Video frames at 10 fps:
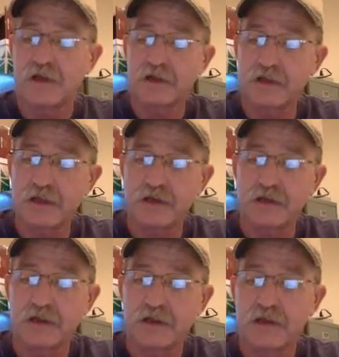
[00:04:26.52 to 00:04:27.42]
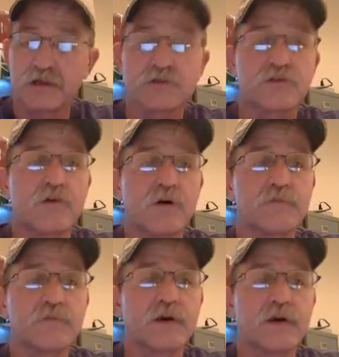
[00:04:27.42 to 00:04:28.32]
Again, let's go
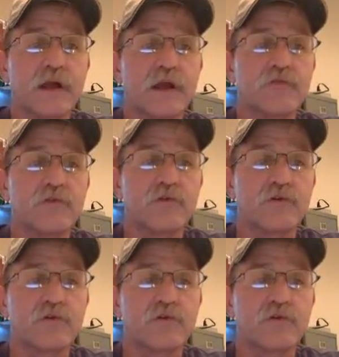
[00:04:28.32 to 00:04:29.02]
up there and we'll